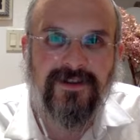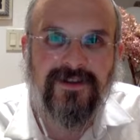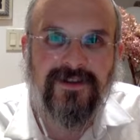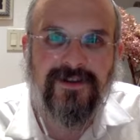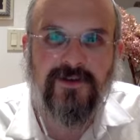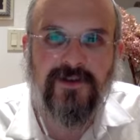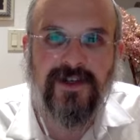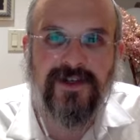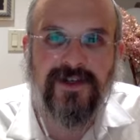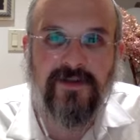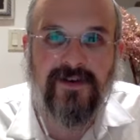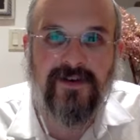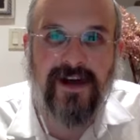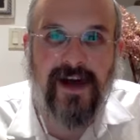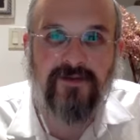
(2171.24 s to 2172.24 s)
So you need seven
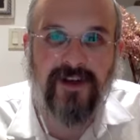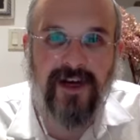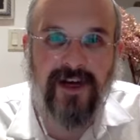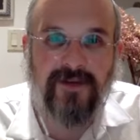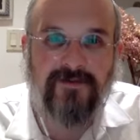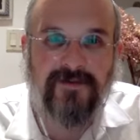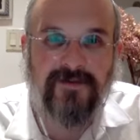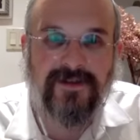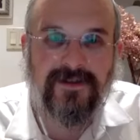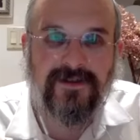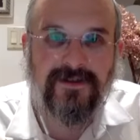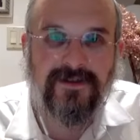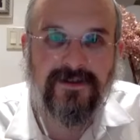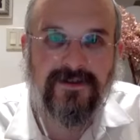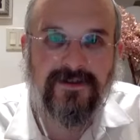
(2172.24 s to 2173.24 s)
and a half times
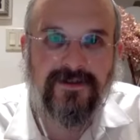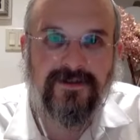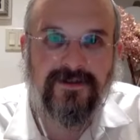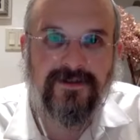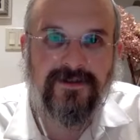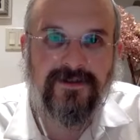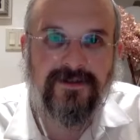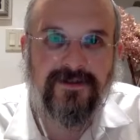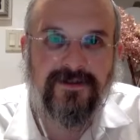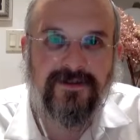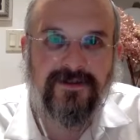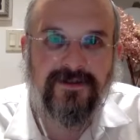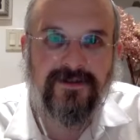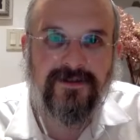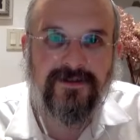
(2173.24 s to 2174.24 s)

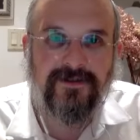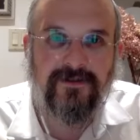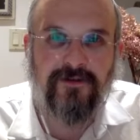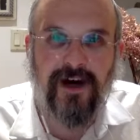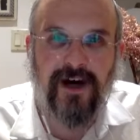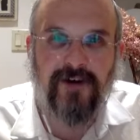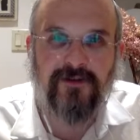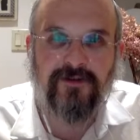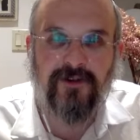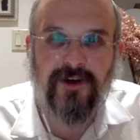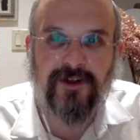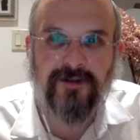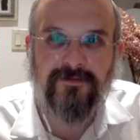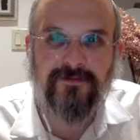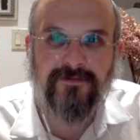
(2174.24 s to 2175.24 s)
five tefachim.